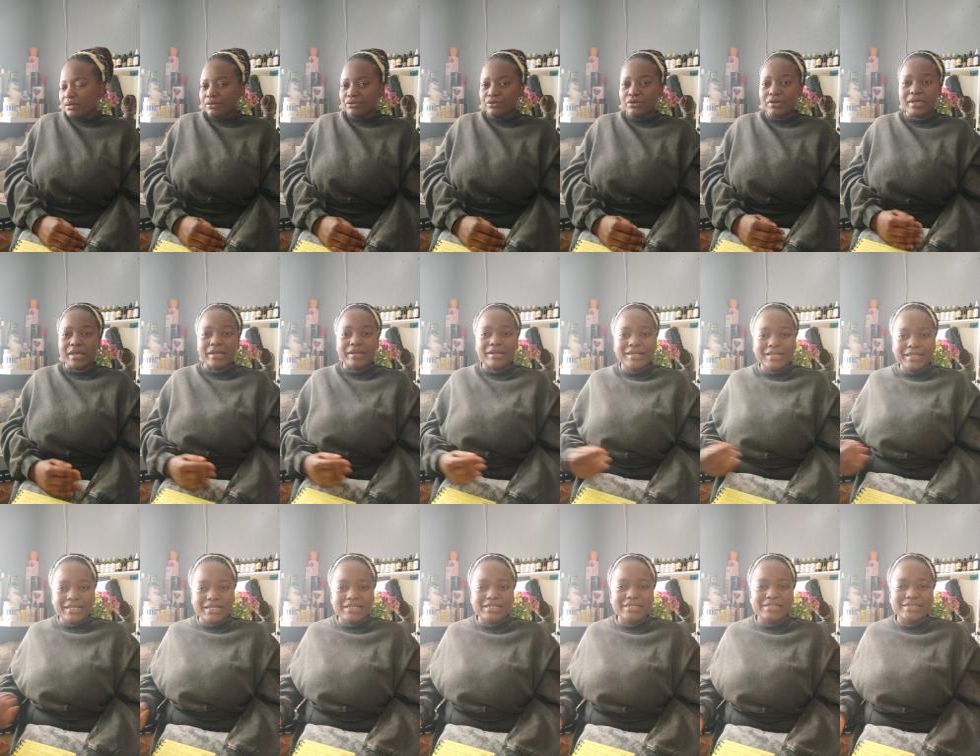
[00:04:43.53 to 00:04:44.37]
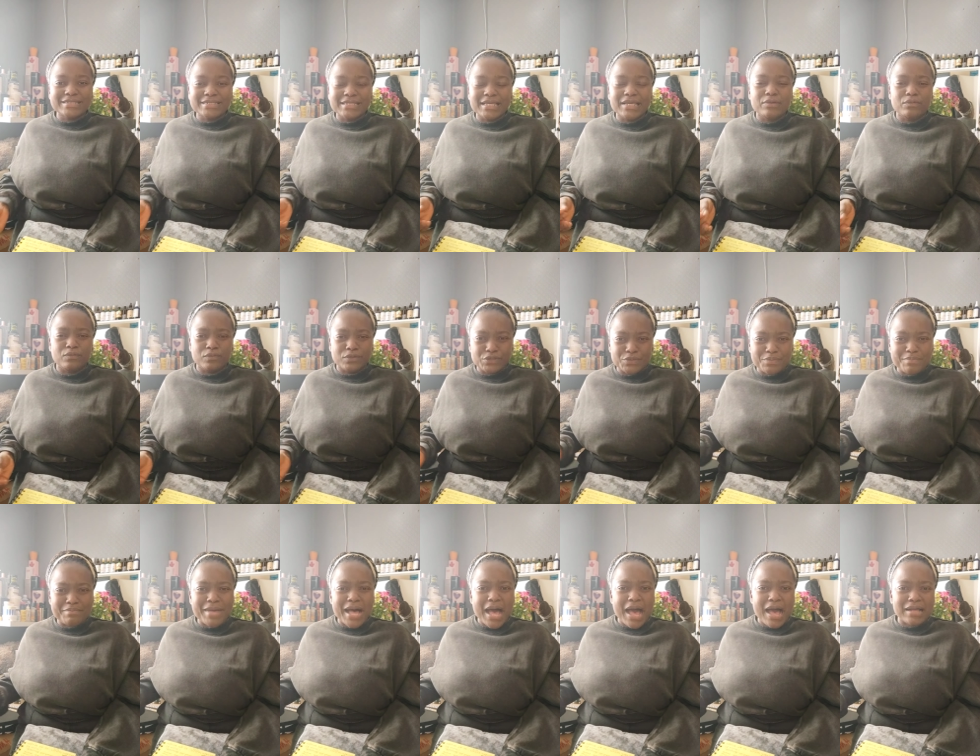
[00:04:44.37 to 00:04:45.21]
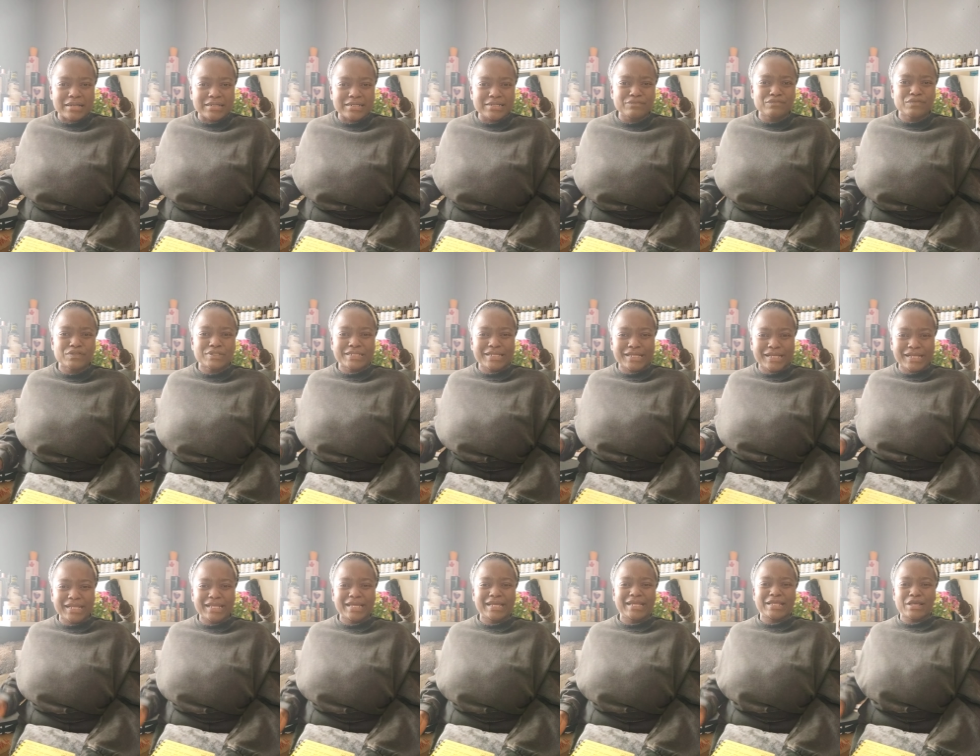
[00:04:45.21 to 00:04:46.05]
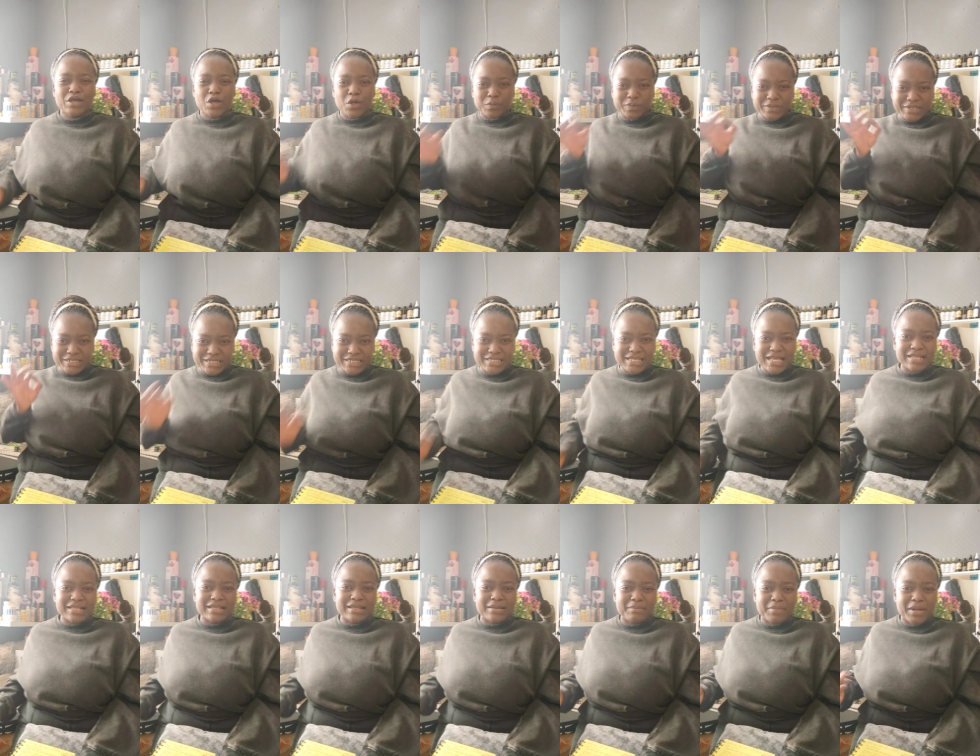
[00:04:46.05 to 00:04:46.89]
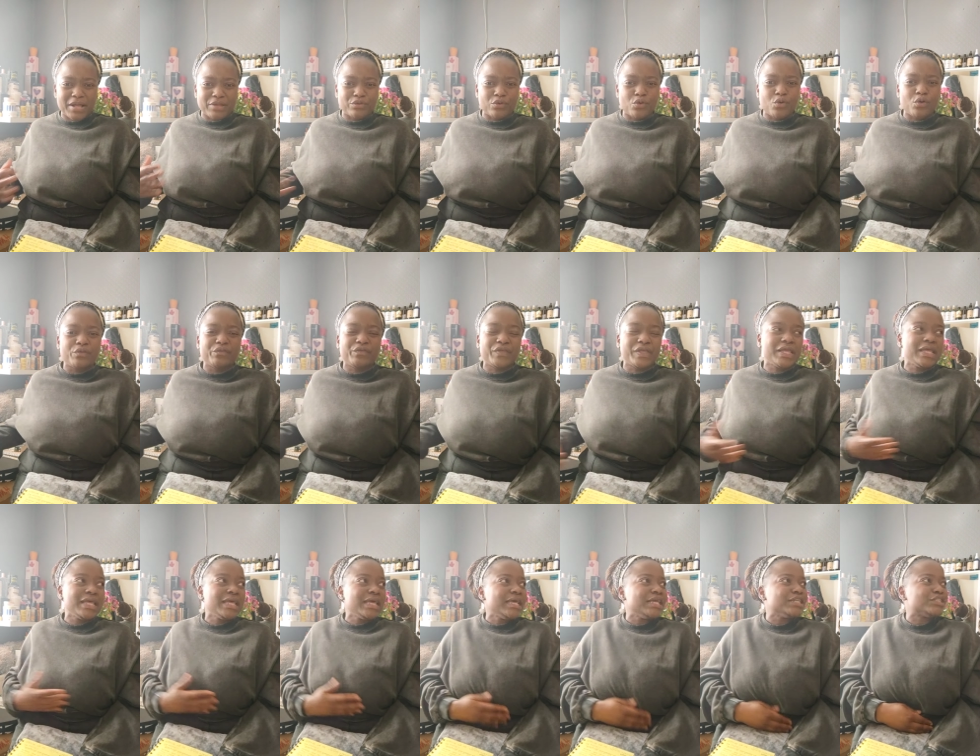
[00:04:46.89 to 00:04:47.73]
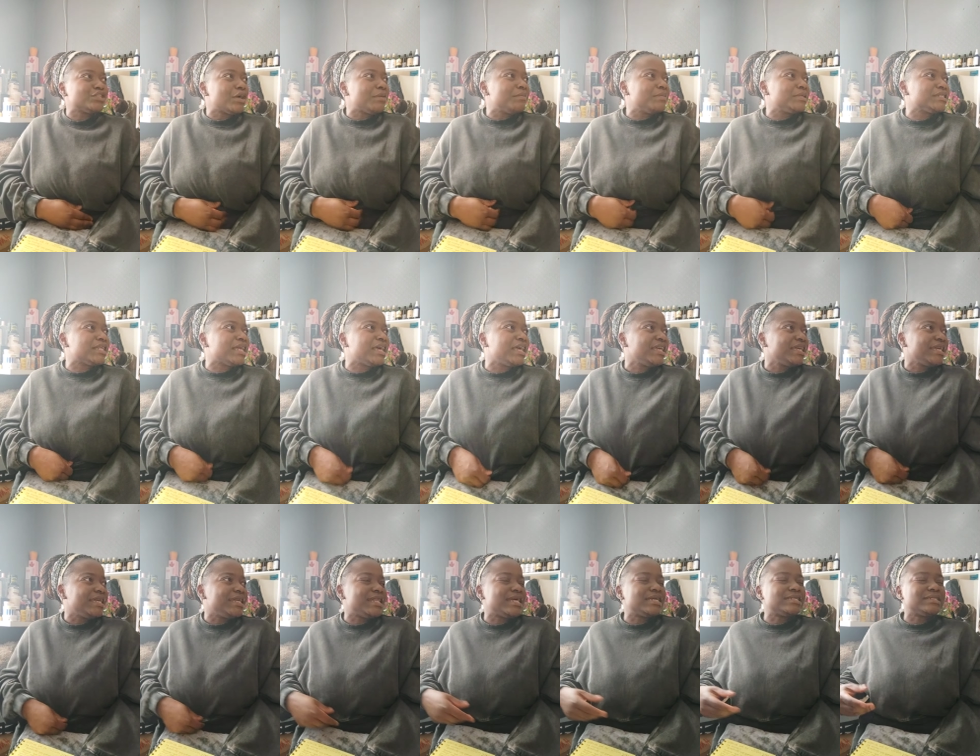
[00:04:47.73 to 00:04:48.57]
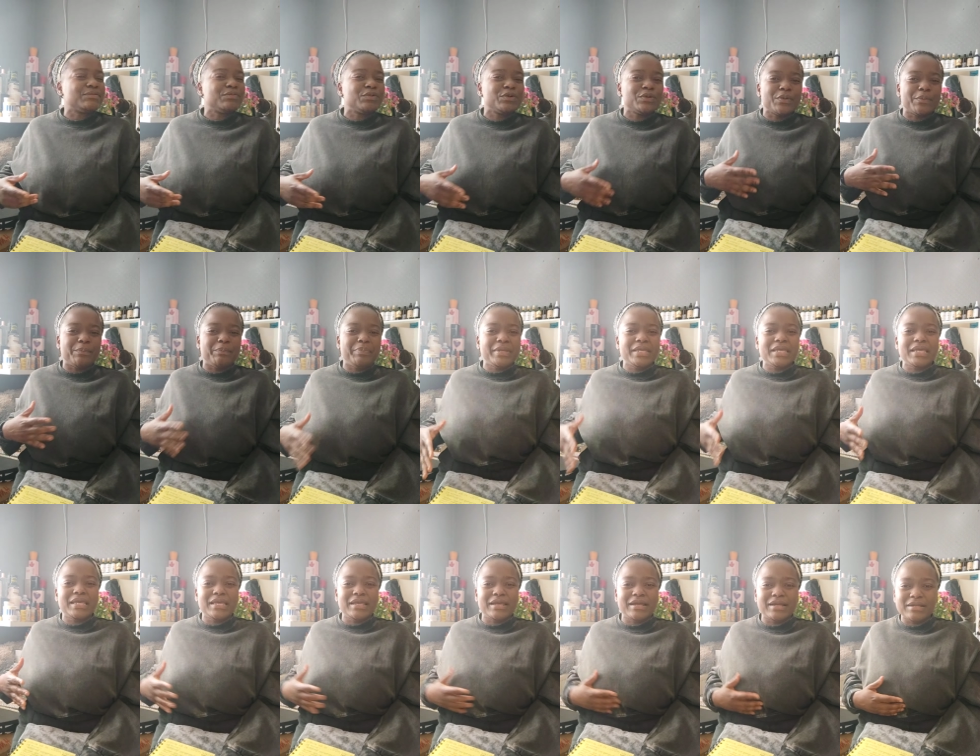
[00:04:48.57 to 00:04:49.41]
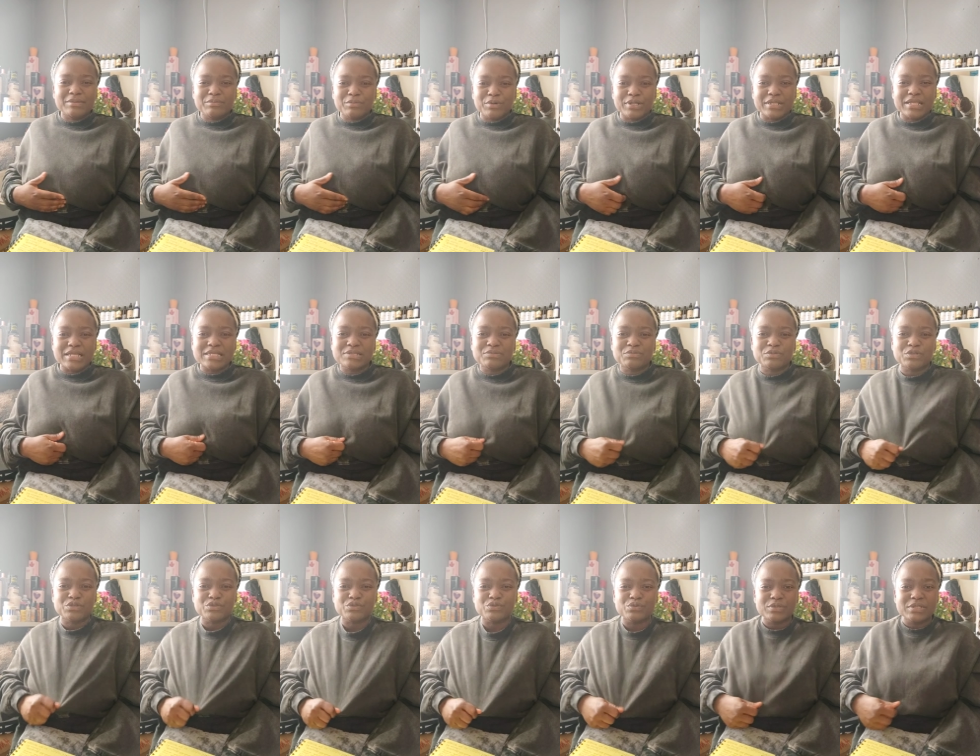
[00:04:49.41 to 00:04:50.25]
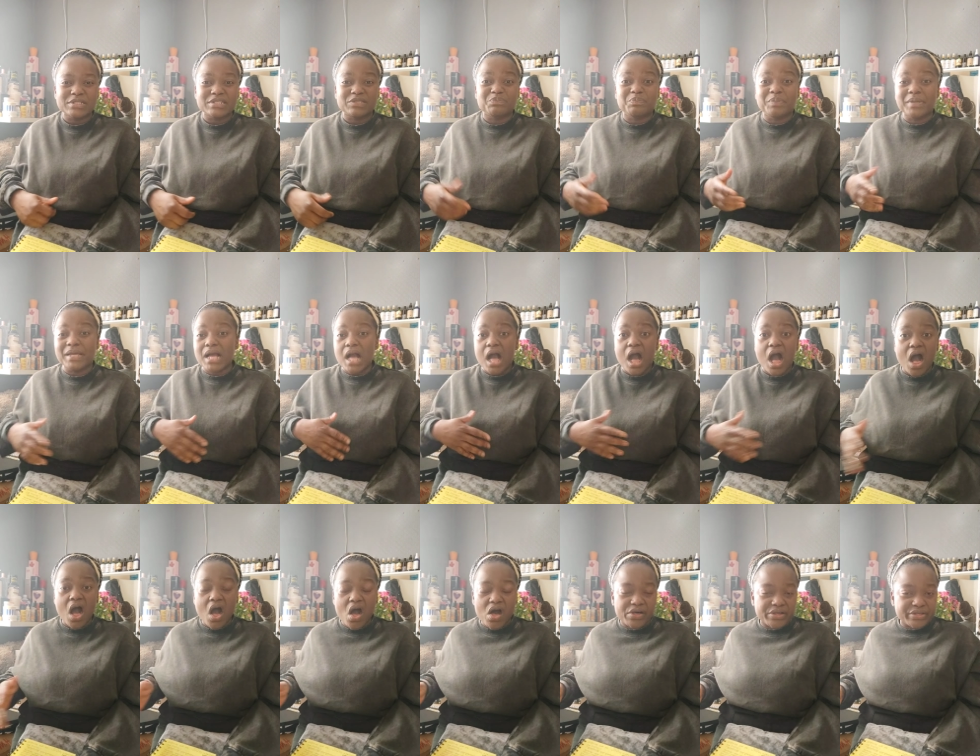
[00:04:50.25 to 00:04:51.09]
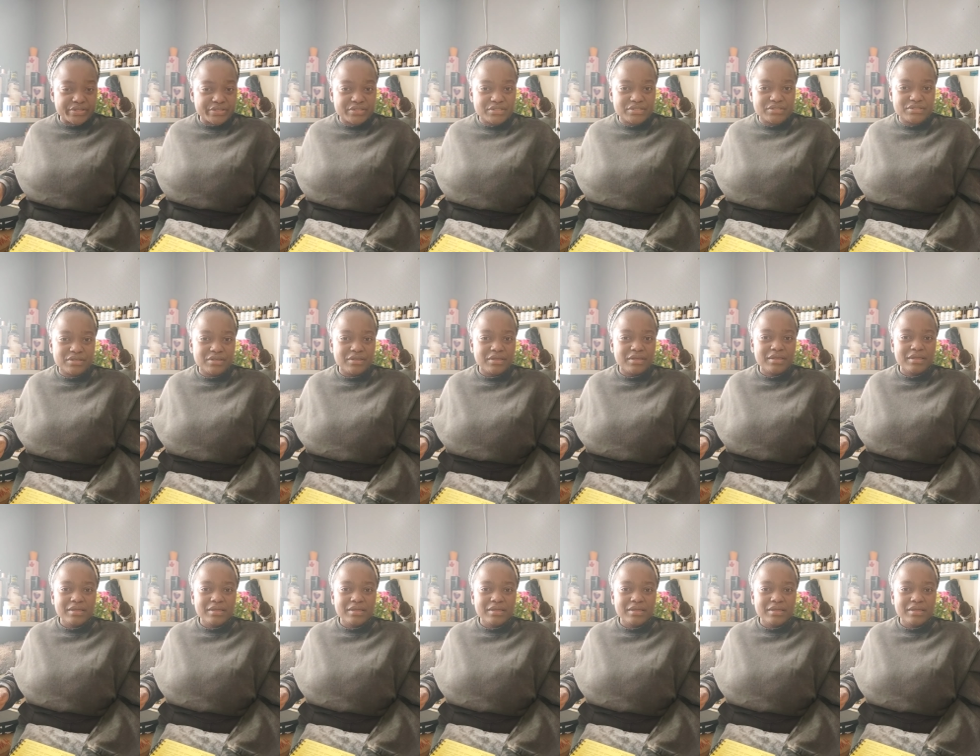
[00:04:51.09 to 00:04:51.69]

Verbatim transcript: you can clearly see he was mad he was clearly upset about the whole thing it's almost like he doesn't want to be here anymore he doesn't want to do this because